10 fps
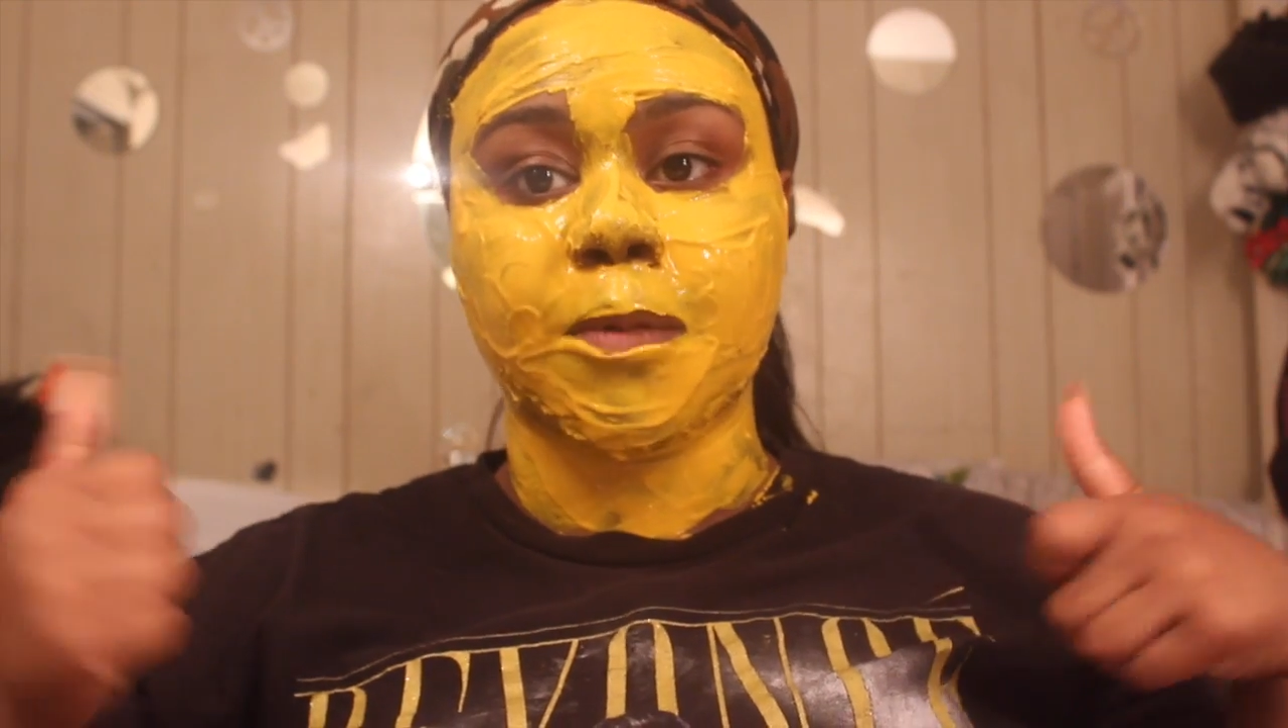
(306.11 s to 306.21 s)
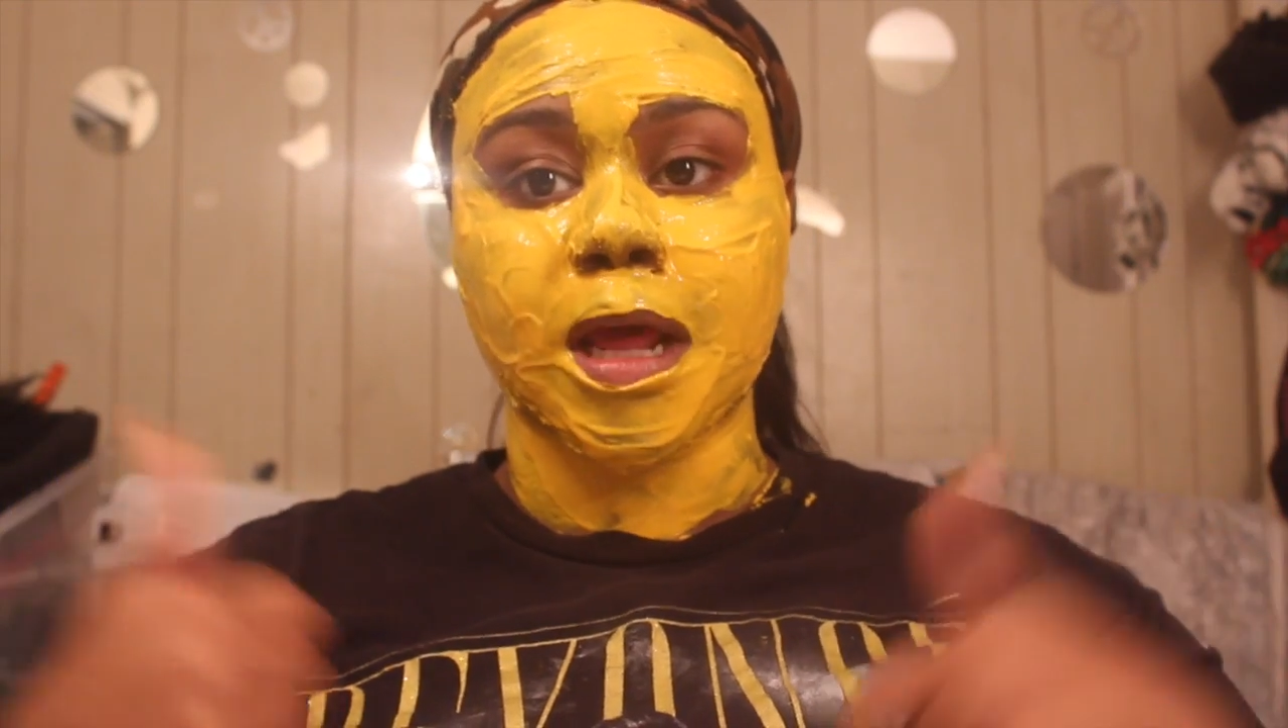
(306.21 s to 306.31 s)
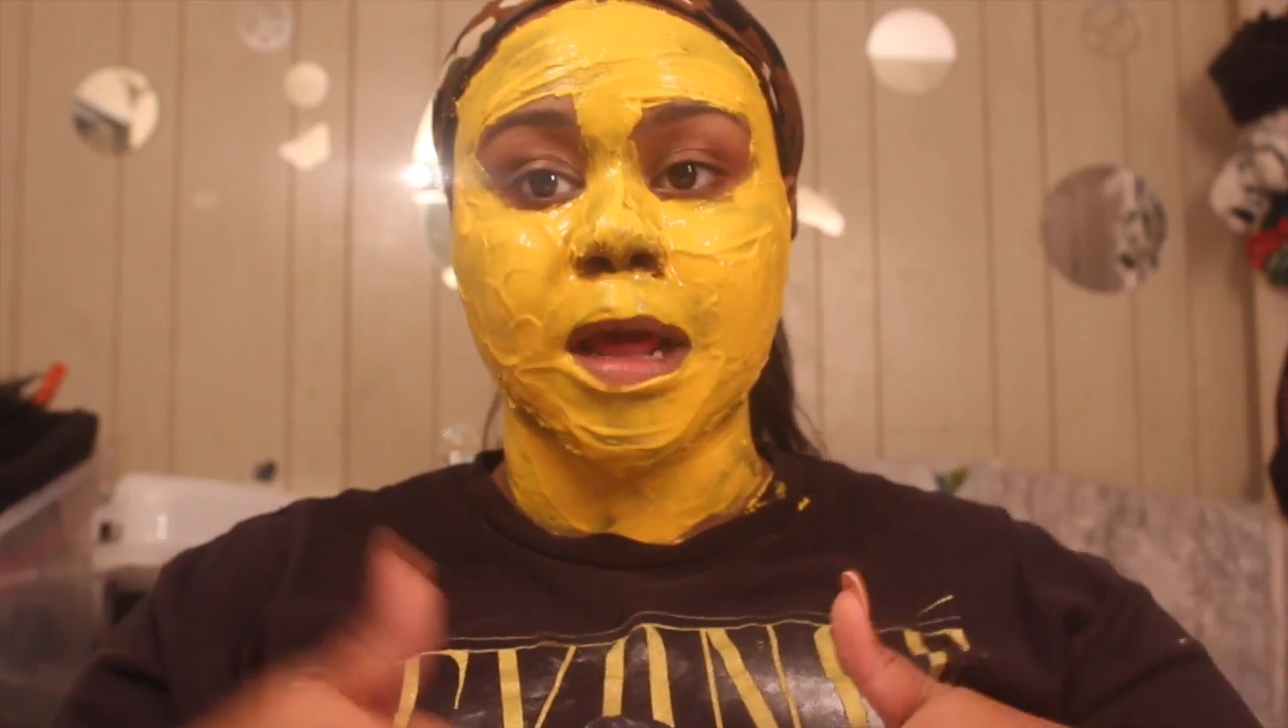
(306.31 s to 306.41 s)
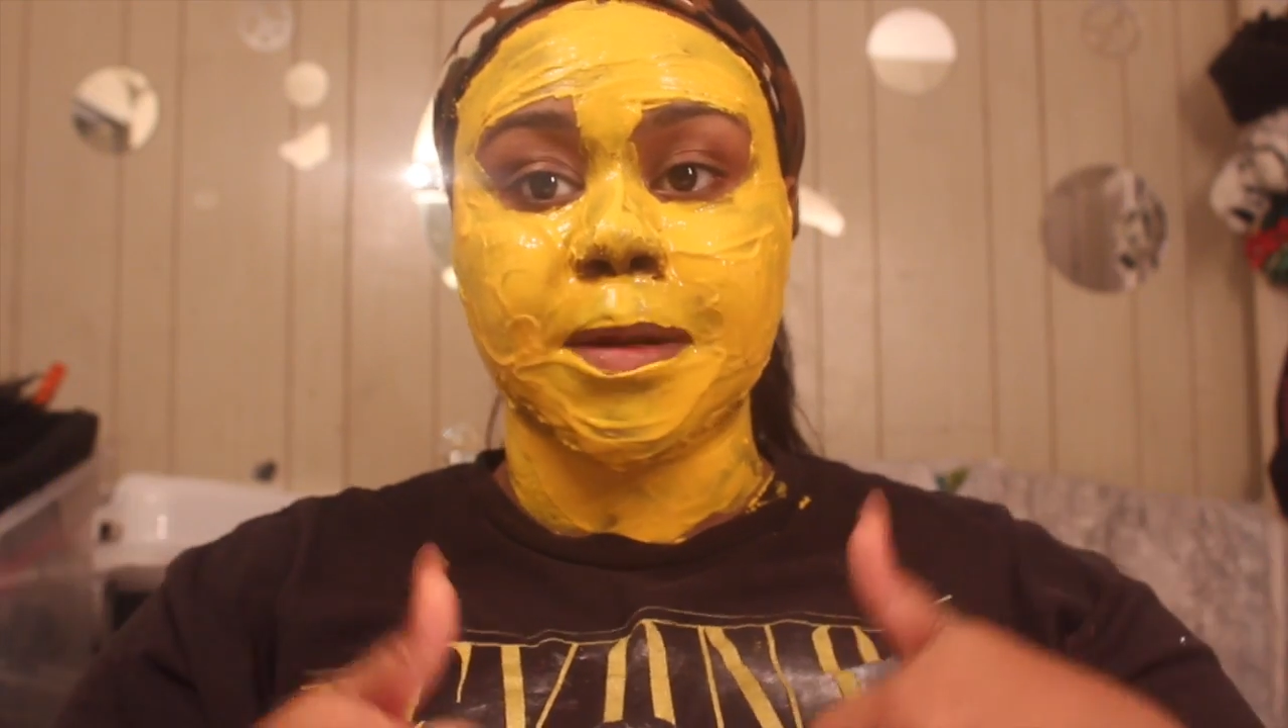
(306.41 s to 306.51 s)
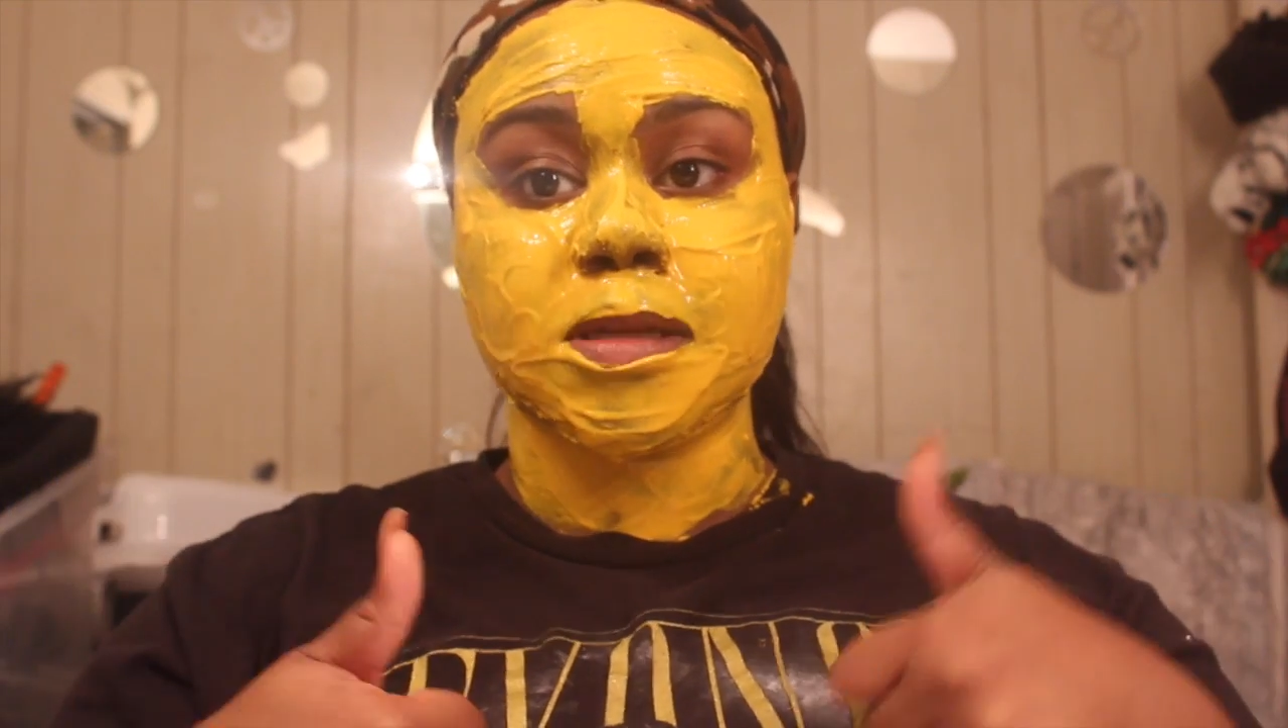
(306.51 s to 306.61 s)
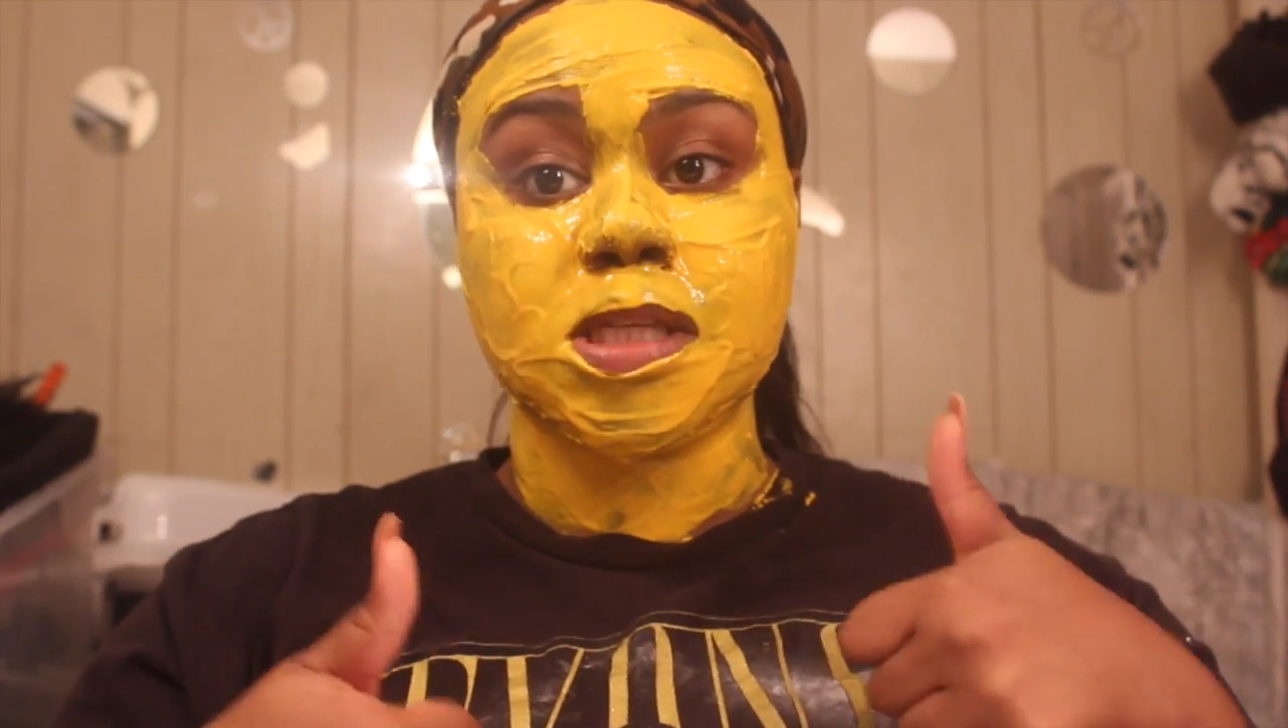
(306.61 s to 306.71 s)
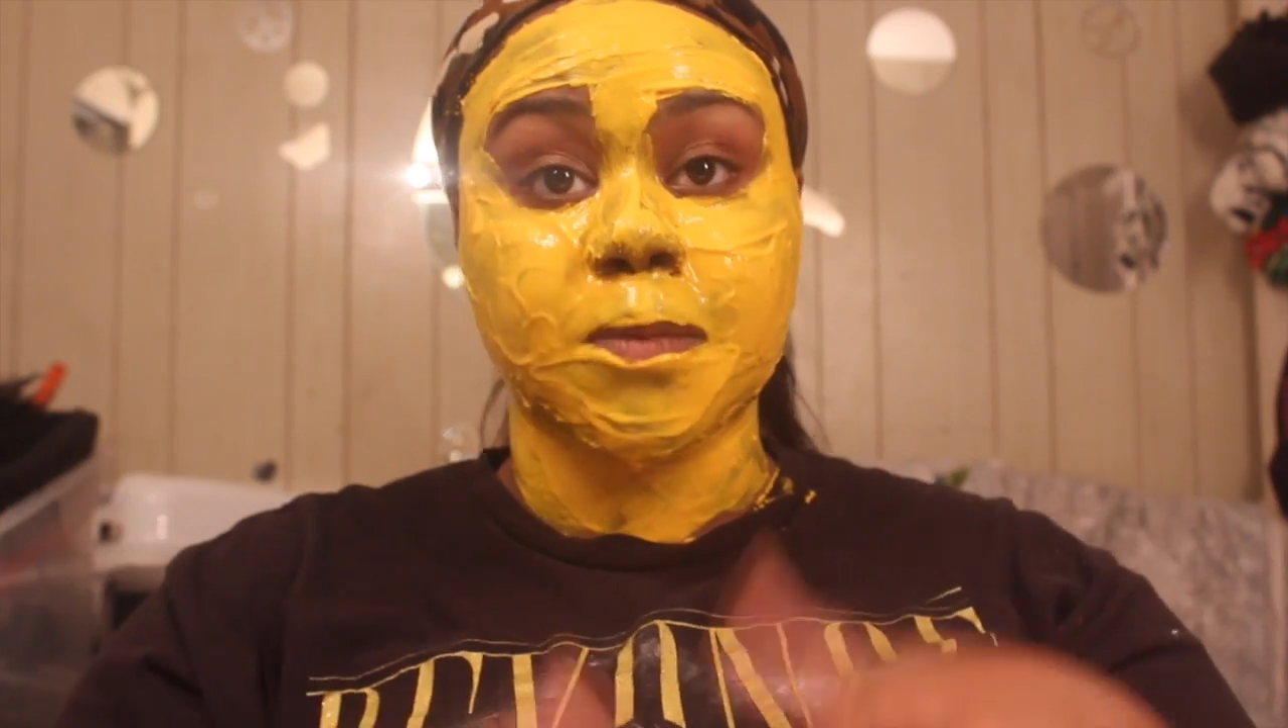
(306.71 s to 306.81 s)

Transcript: wait about